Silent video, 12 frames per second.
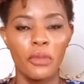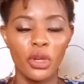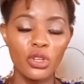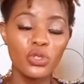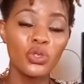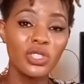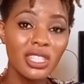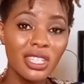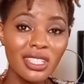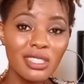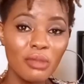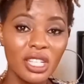because you
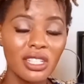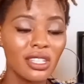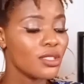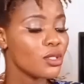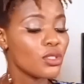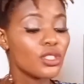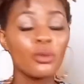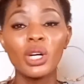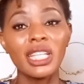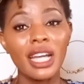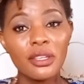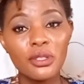see these machines, you see
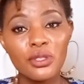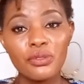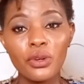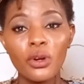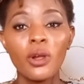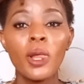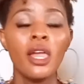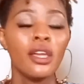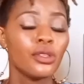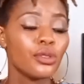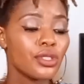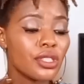what they are used for,
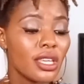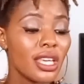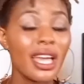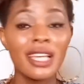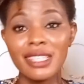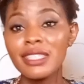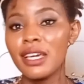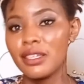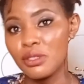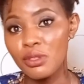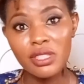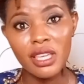you see
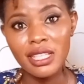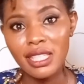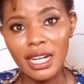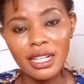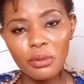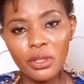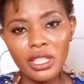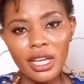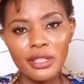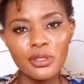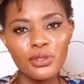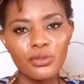exactly what they
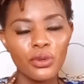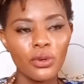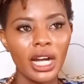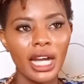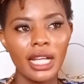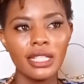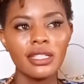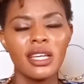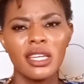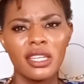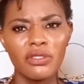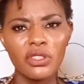are used for, and
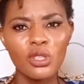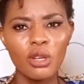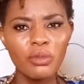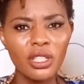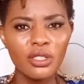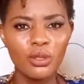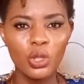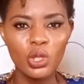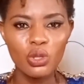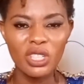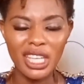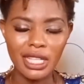if it's something you
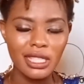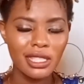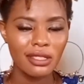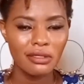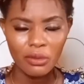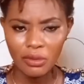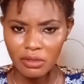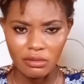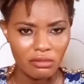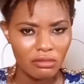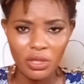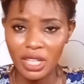want to get,
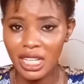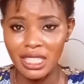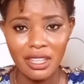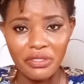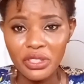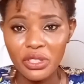you can